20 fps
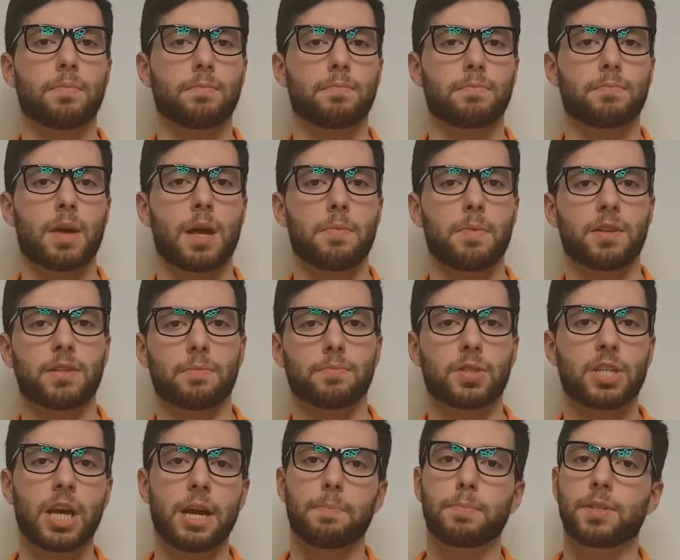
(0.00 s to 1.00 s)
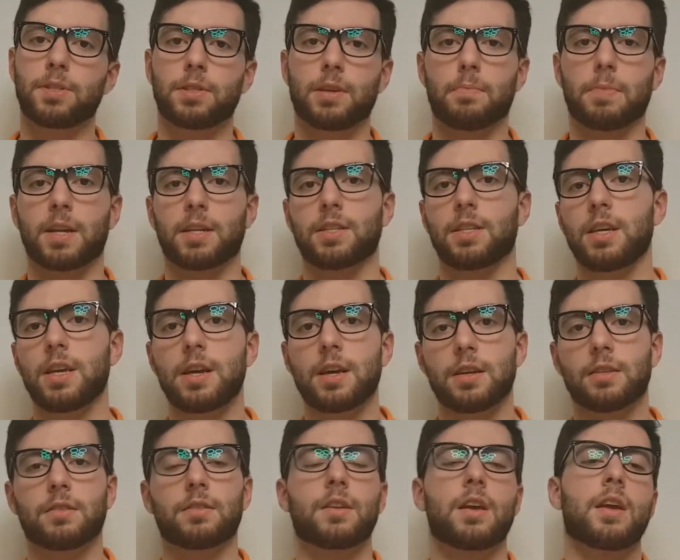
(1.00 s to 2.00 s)
maybe some tips, some
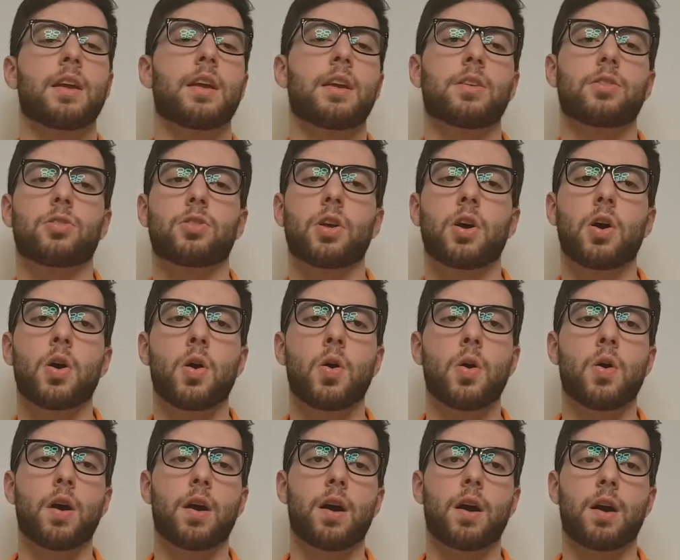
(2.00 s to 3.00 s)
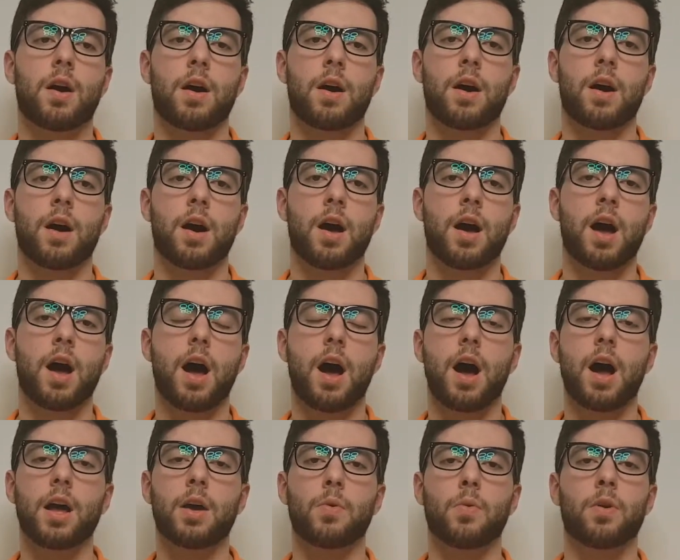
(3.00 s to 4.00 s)
ideas. So
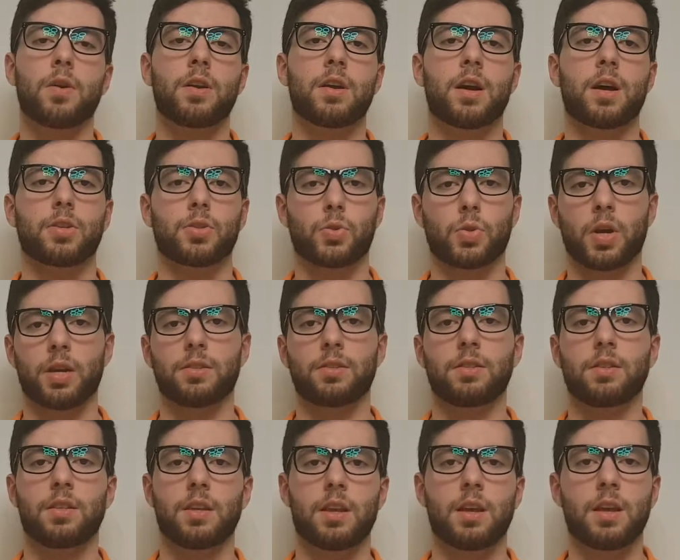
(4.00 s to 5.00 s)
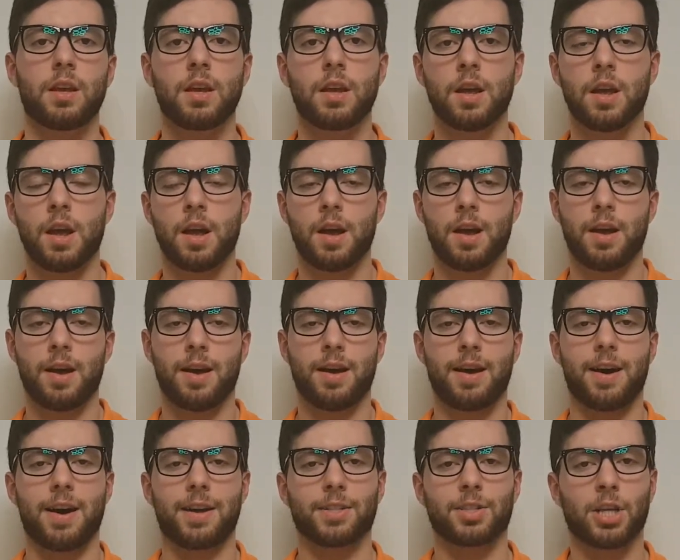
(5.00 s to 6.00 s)
I want to address the
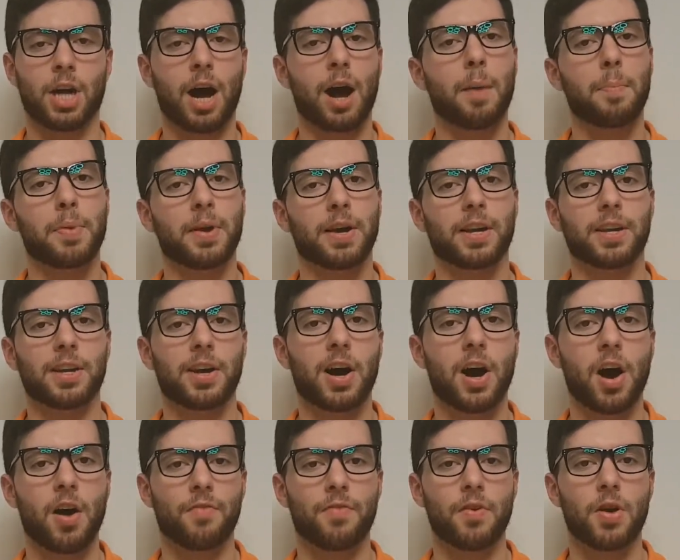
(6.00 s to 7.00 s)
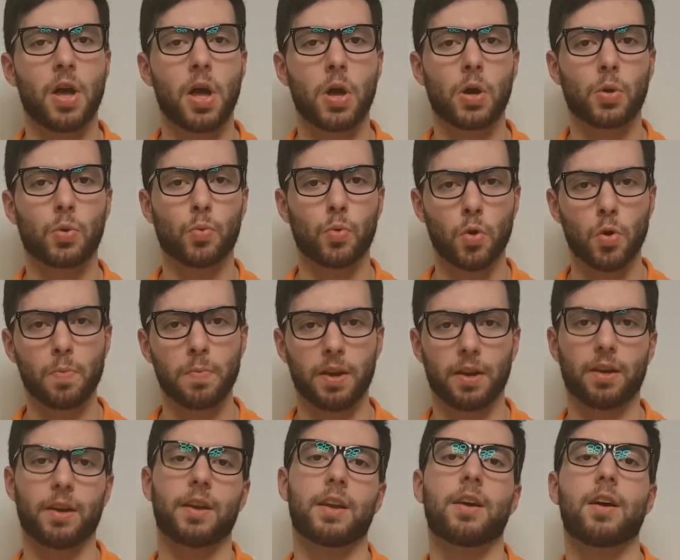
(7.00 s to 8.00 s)
topic of
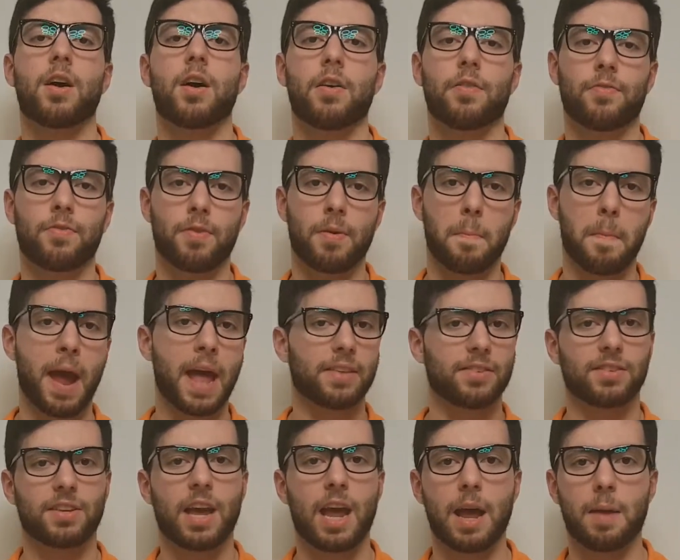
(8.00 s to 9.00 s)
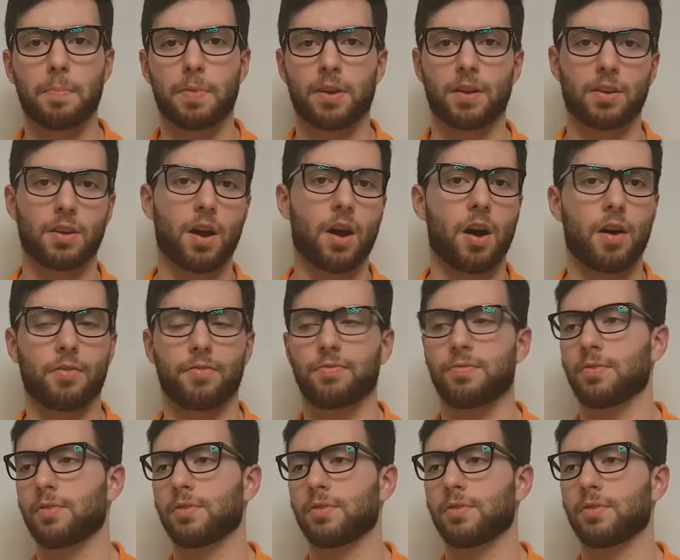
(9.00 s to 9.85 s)
grooming, of manscaping, of